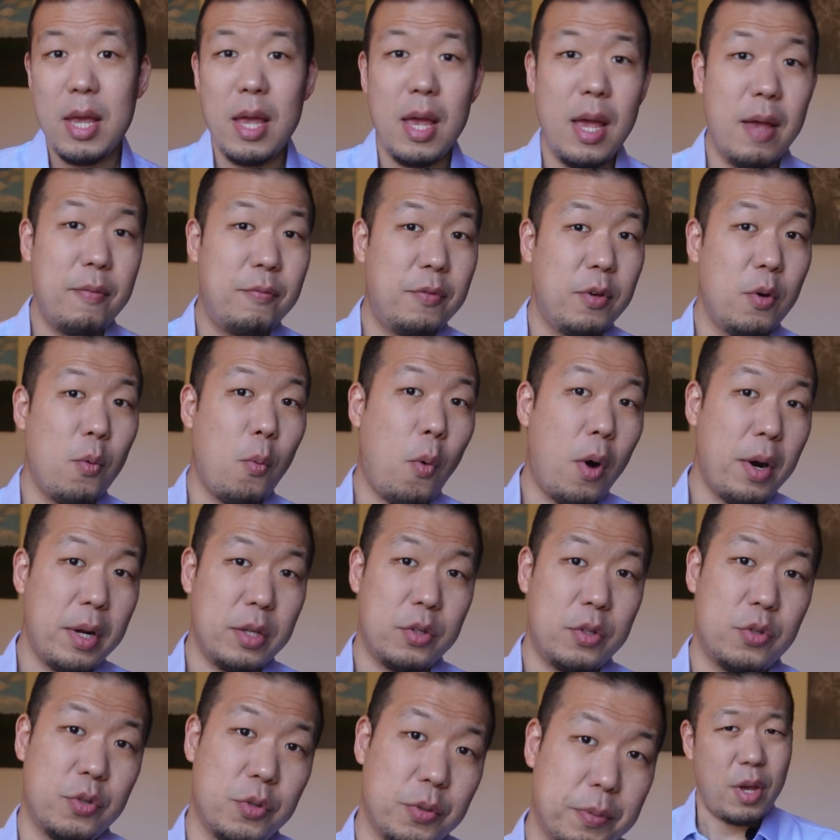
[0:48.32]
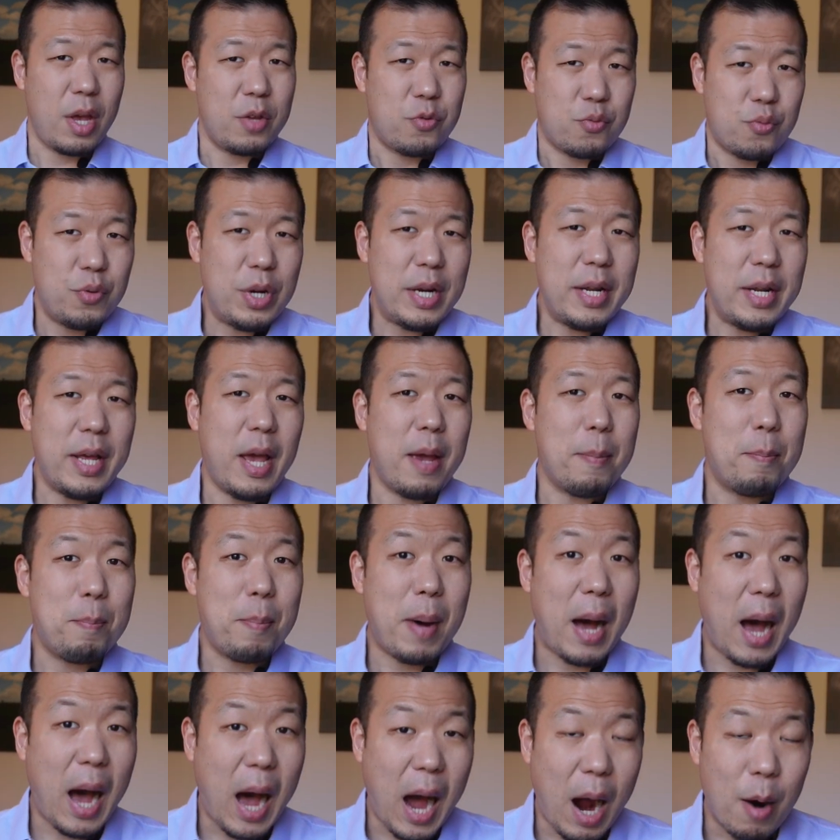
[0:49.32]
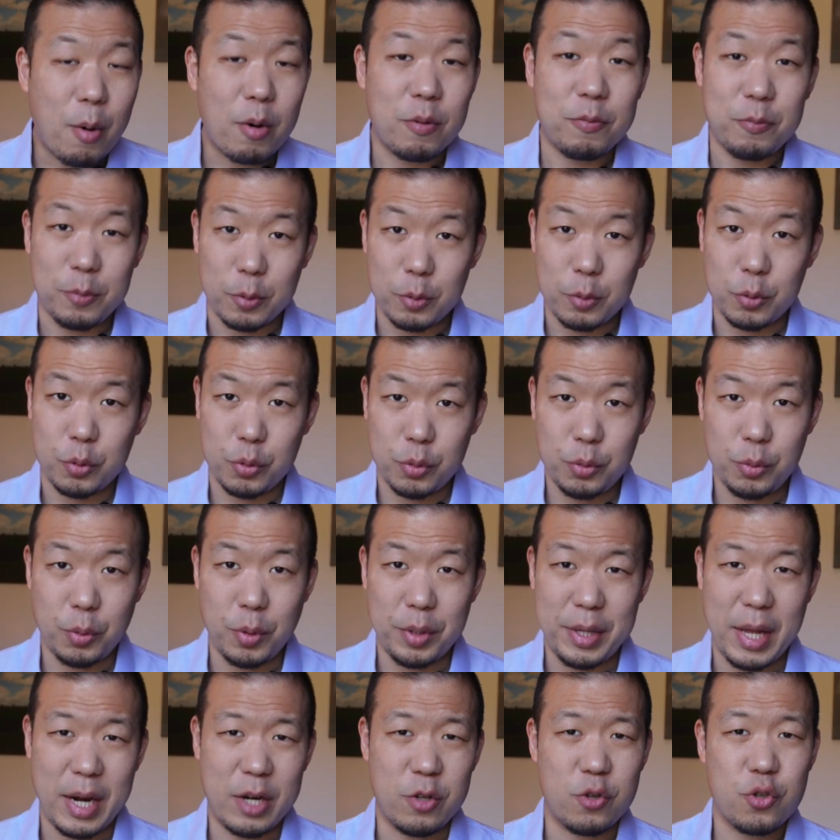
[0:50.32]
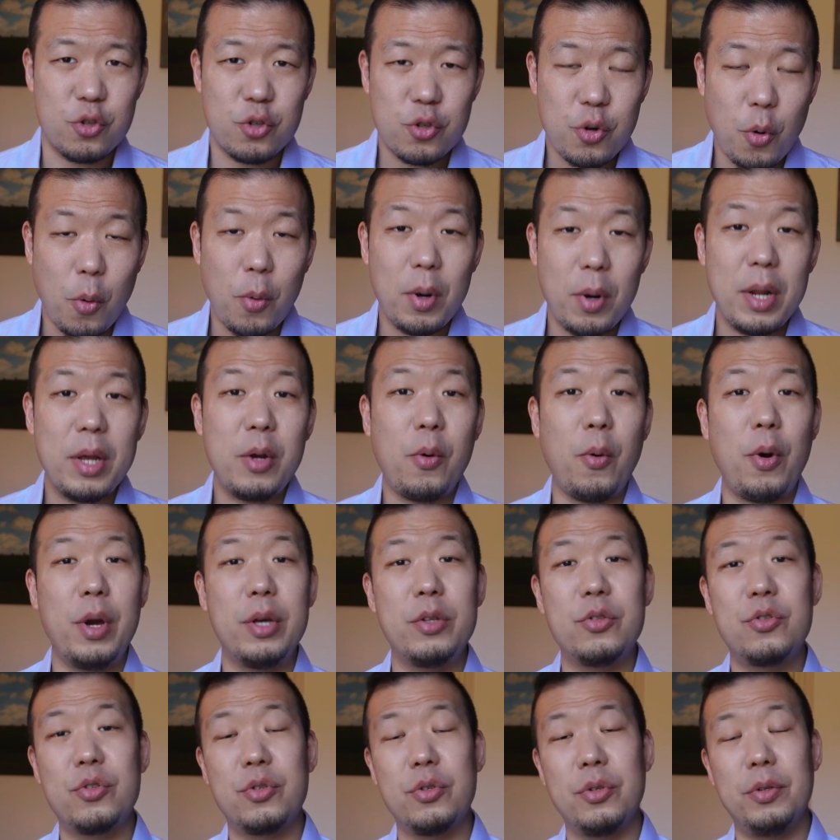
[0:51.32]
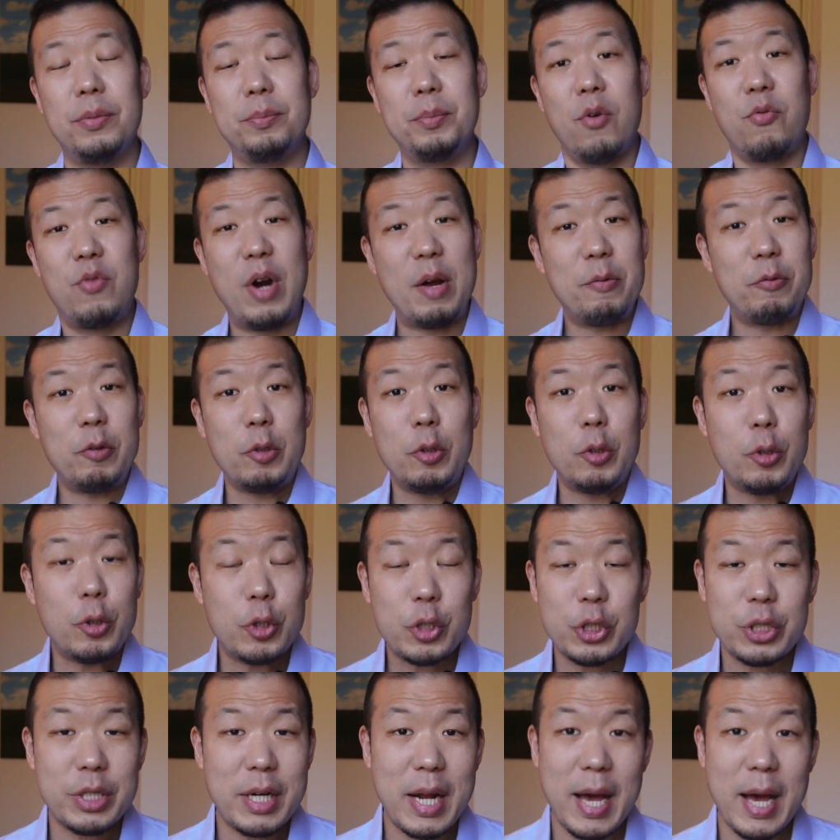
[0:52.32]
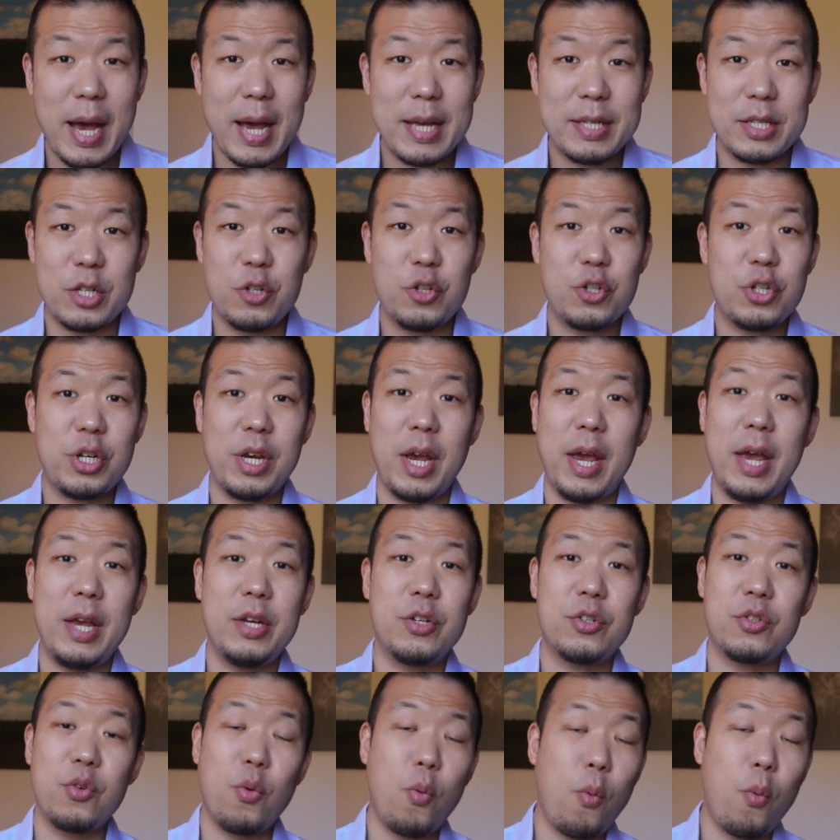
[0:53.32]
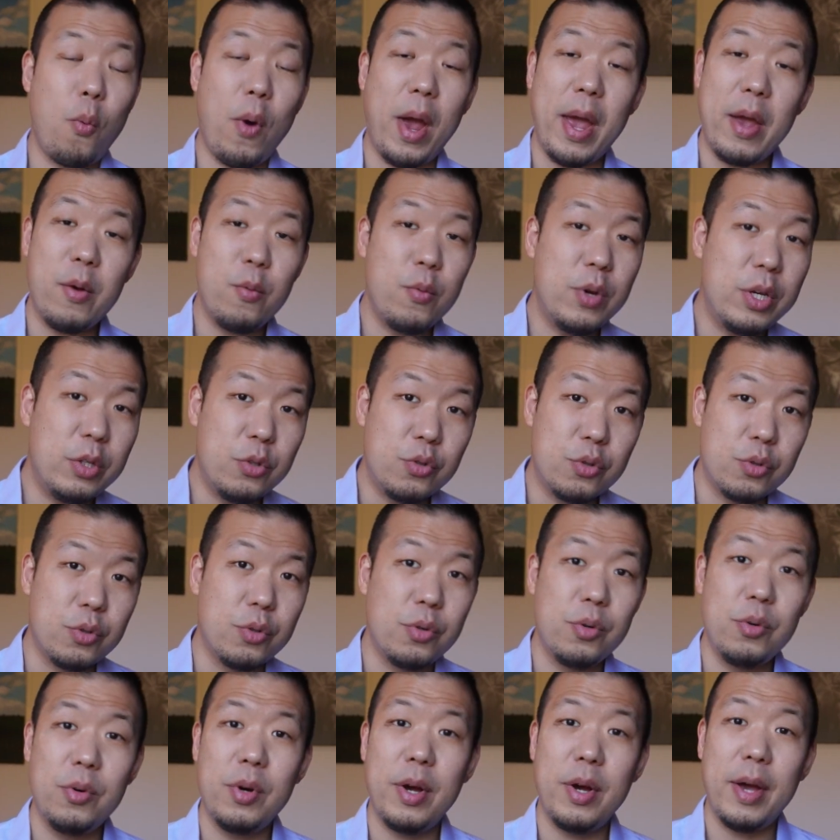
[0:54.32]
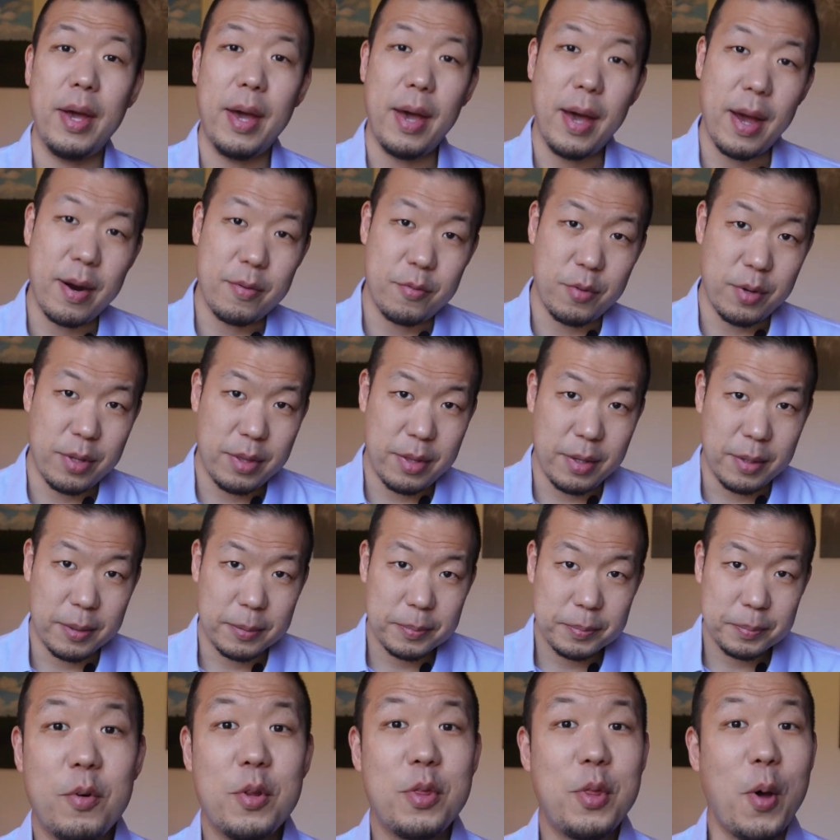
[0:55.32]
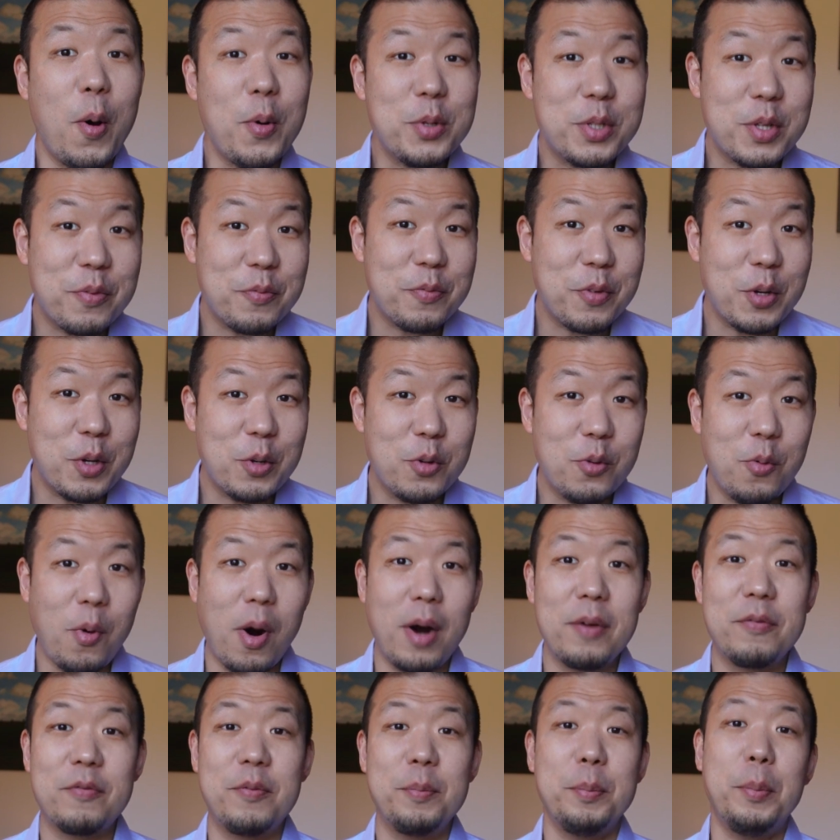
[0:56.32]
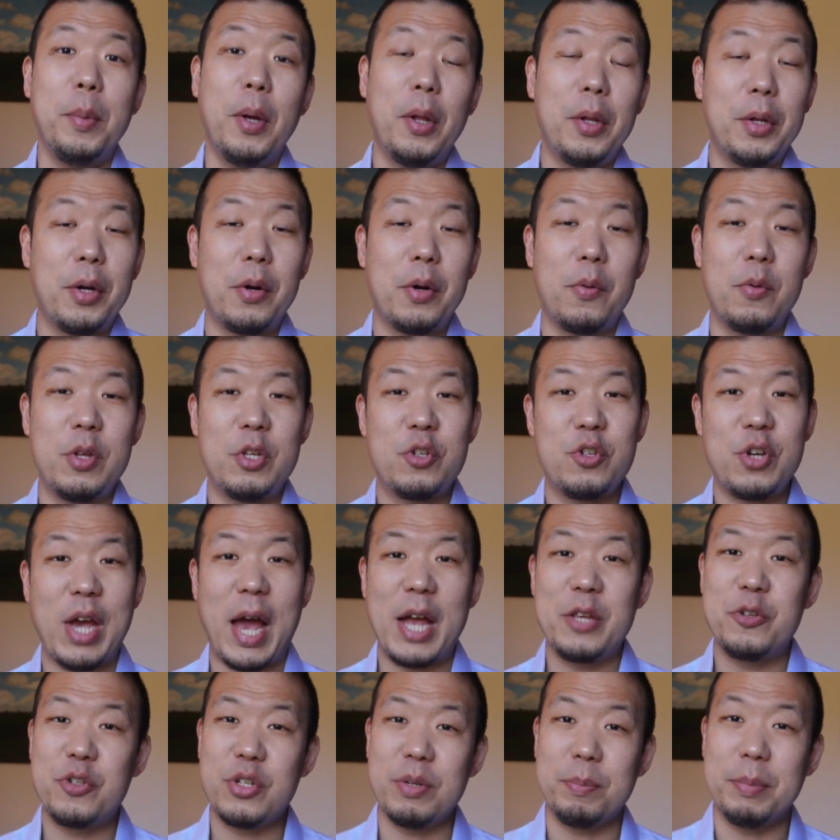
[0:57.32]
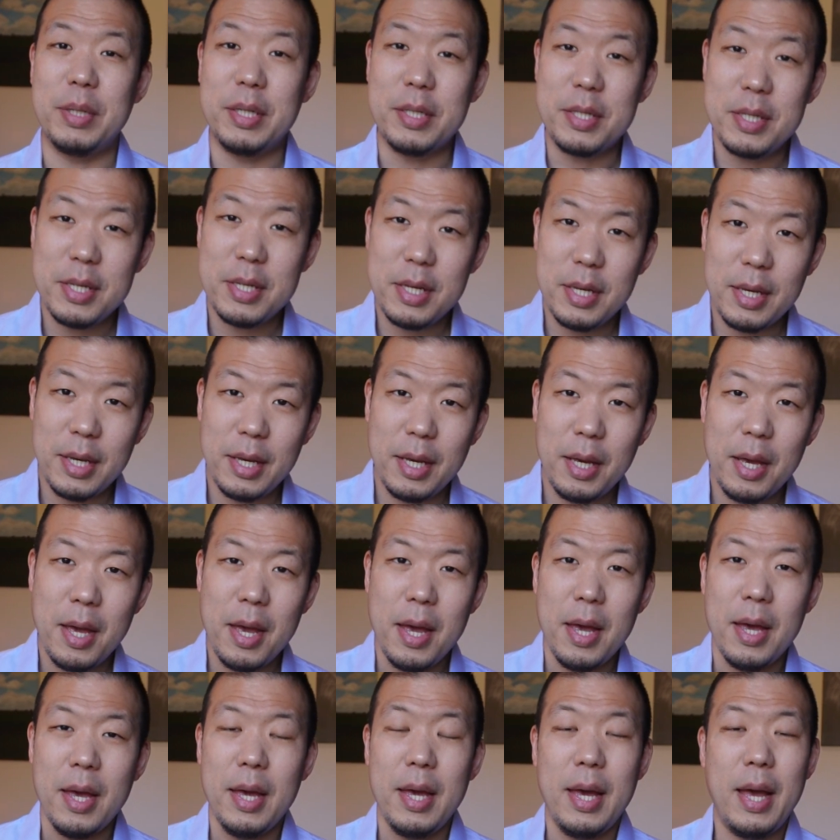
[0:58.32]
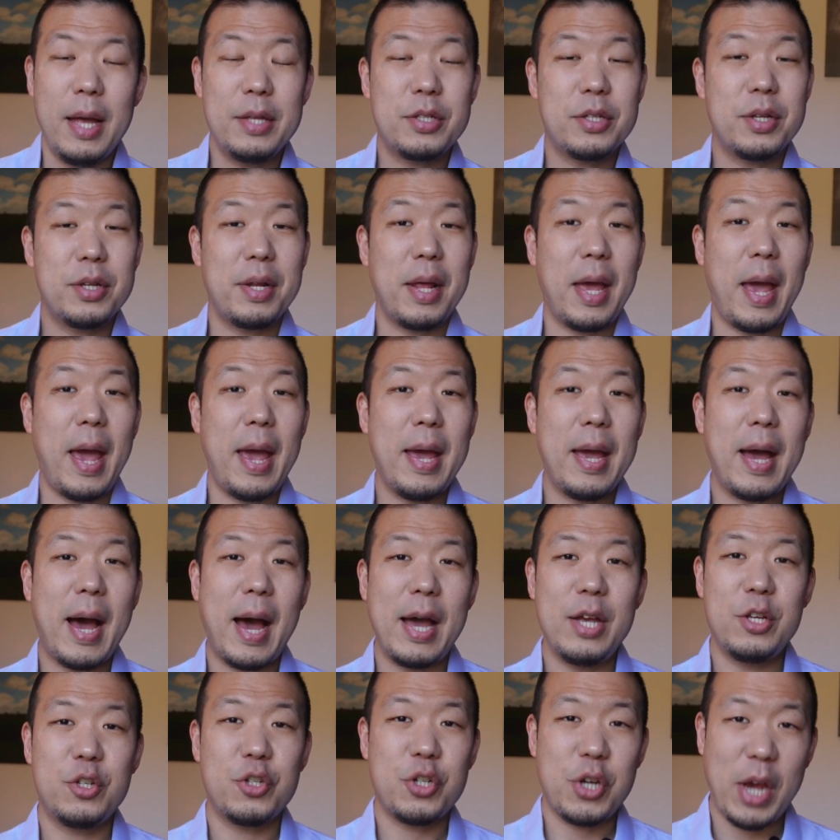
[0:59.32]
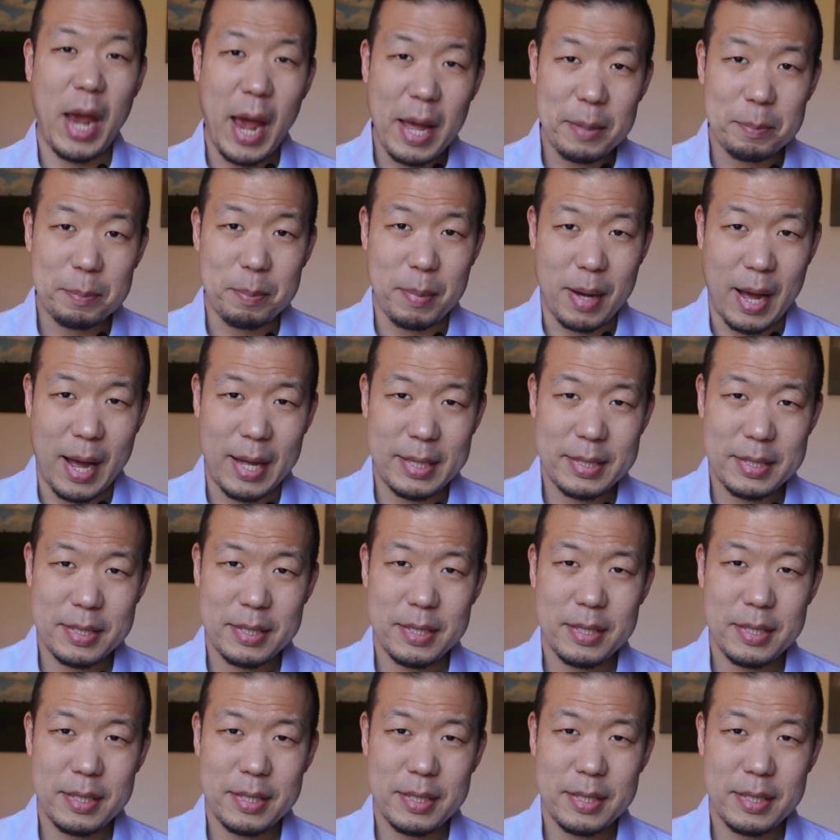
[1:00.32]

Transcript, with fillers: if you wanted to. It's really a powerful tool that is surely going to revolutionize and change the way we do everything. For those of you who aren't familiar with ChatGPT, it's an AI chatbot